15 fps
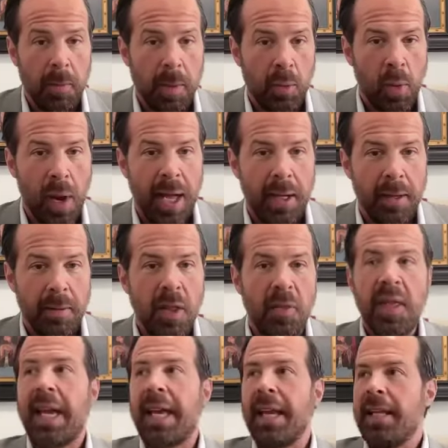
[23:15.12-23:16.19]
red, then
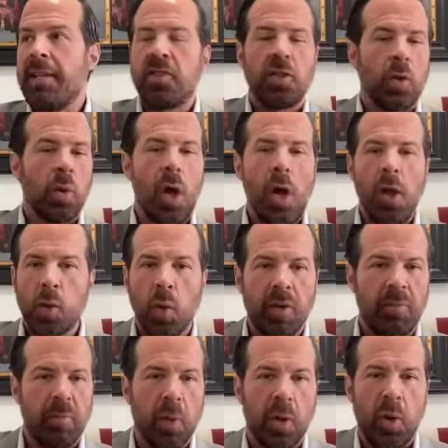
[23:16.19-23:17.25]
they can institute all sort of
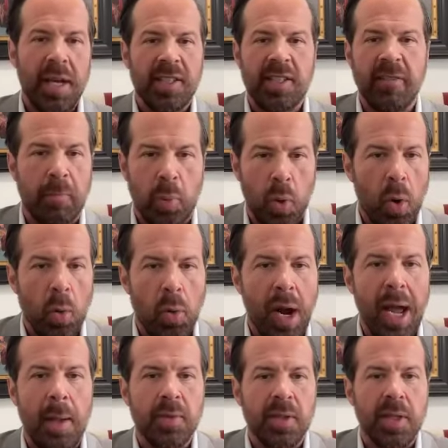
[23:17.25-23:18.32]
progressive
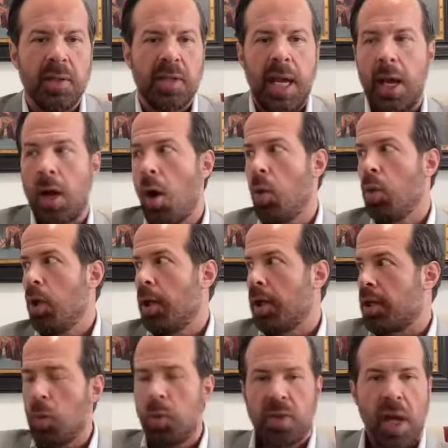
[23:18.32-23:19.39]
programs and say, oh, look,
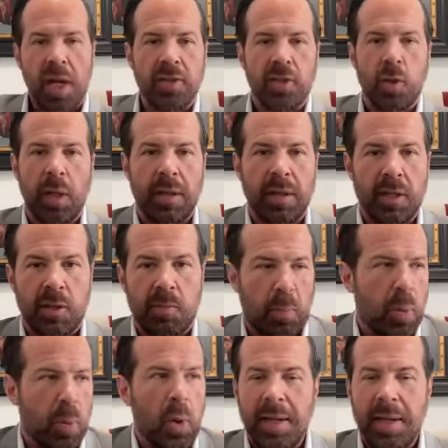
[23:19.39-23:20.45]
Utah's doing this
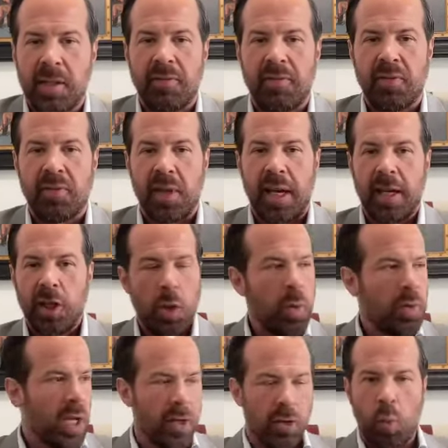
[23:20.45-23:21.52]
progressive thing.
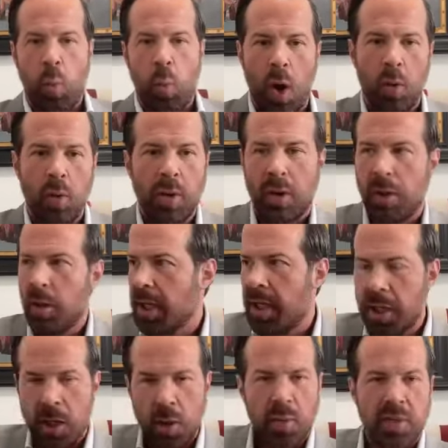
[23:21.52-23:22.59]
Utah's woke. Look at
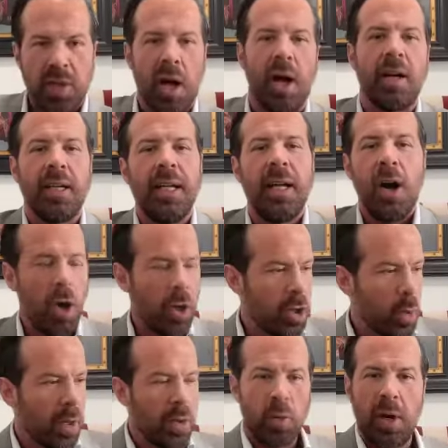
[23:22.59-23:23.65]
Utah. All you
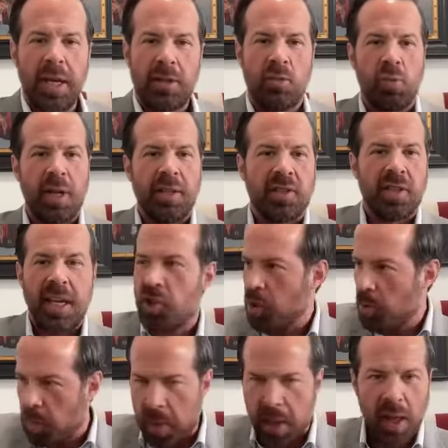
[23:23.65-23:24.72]
other red states should
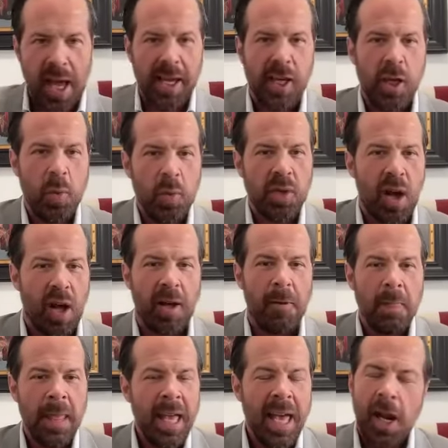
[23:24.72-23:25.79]
be like Utah.
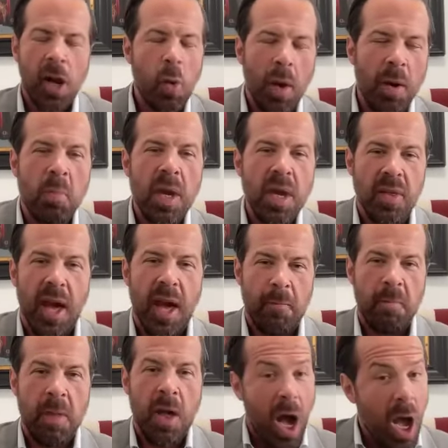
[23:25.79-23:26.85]
And I don't want to be that.
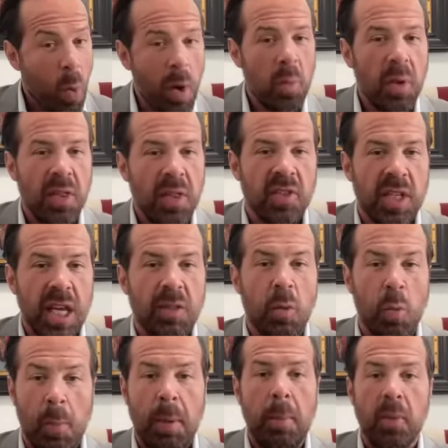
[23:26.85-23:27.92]
I want to be the state where
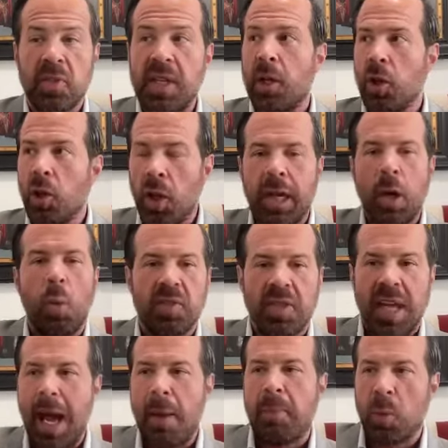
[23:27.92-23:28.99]
people say, look at what's
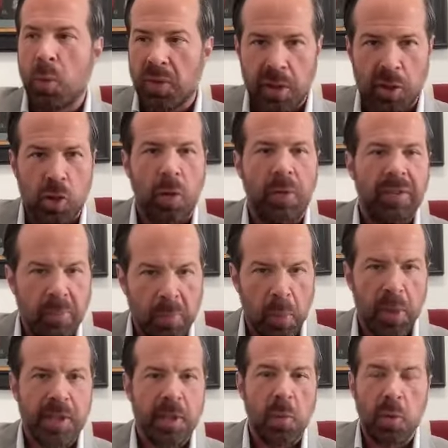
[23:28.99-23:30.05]
happening with conservative
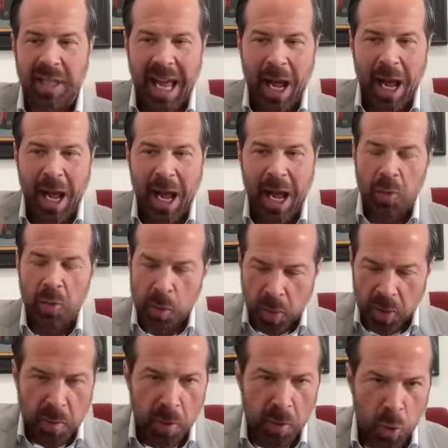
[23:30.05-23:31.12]
principles and how those
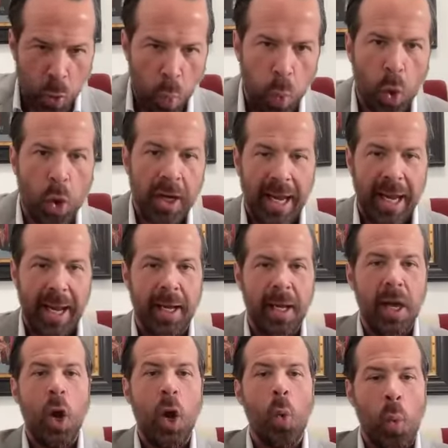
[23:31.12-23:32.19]
principles are working.
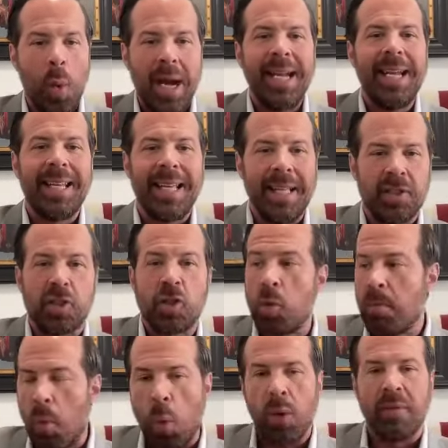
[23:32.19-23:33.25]
We need to institute
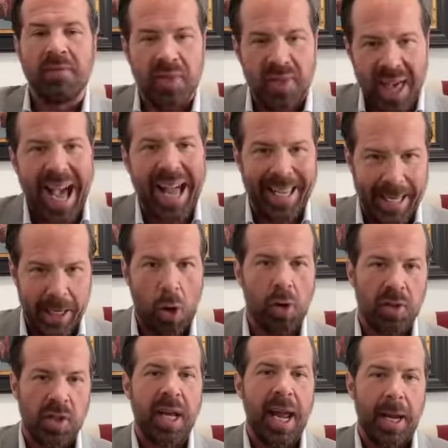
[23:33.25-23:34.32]
more of that in our
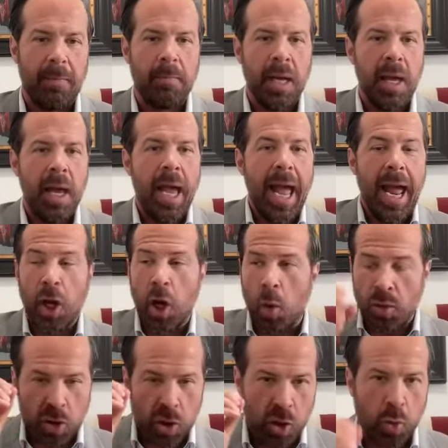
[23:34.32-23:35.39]
state and go
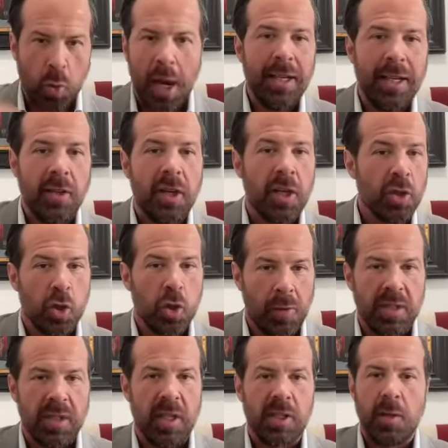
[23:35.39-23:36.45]
straight to
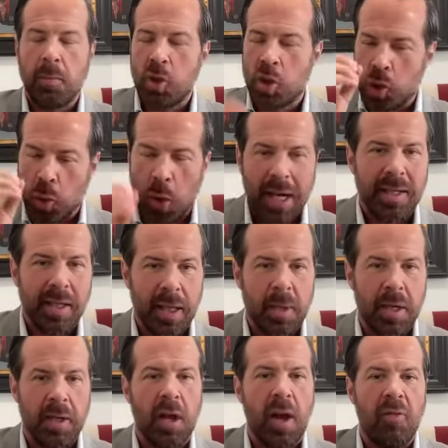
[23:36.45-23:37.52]
conservatism, straight to
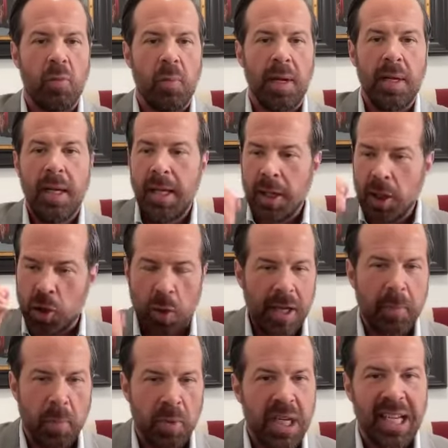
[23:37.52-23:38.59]
limited government, straight to
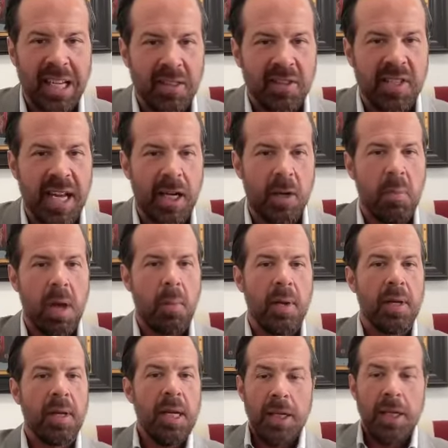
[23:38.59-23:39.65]
protecting the Second
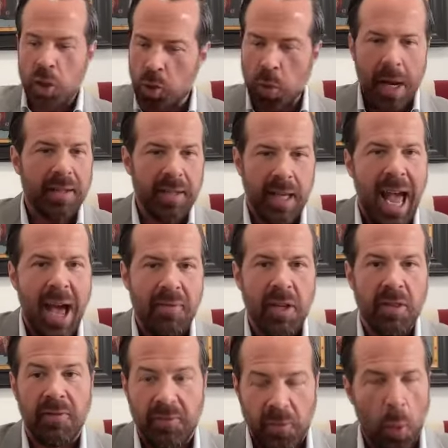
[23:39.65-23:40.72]
Amendment, straight to having the
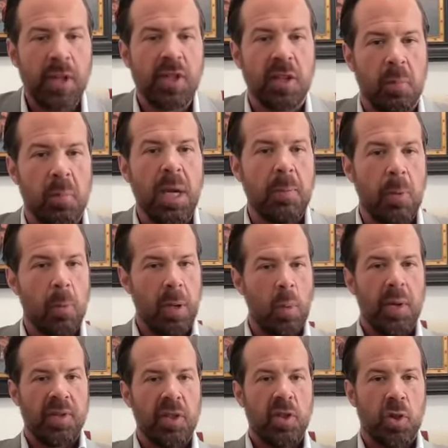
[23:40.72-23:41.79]
voice of the people be
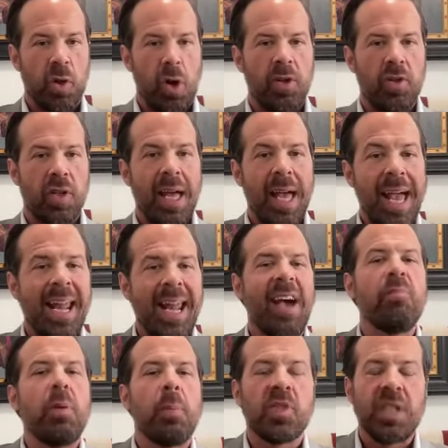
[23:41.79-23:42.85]
what's in charge, and have
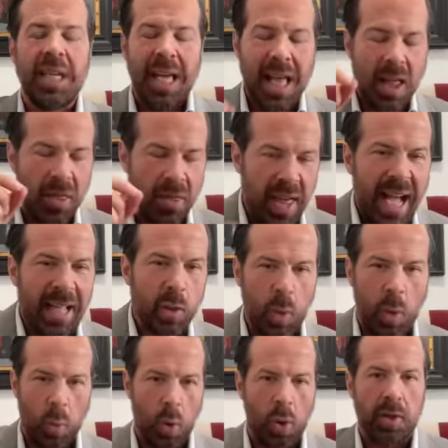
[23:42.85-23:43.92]
people see that's
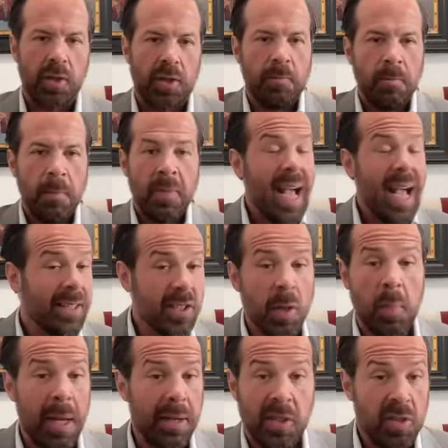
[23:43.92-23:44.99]
what works. That's the
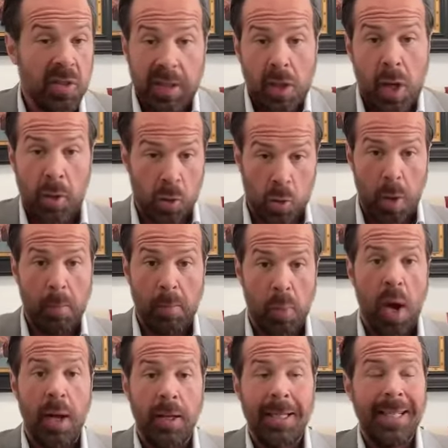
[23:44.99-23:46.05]
message that Donald Trump
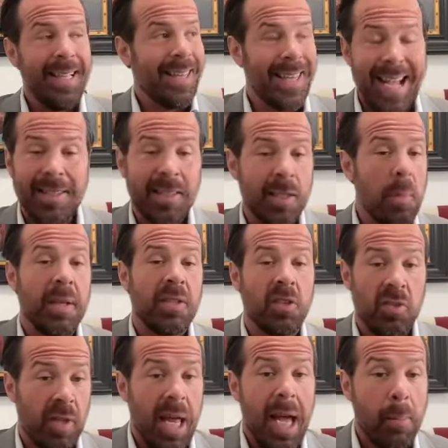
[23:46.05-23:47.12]
brought. That's the message
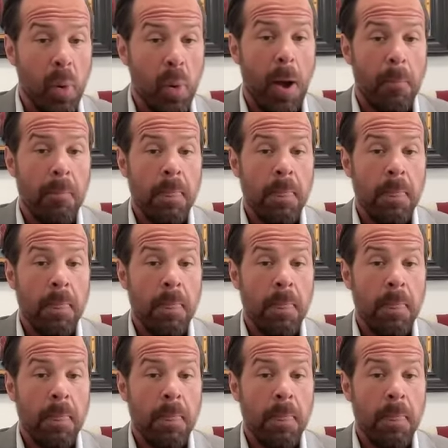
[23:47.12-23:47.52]
that I brought.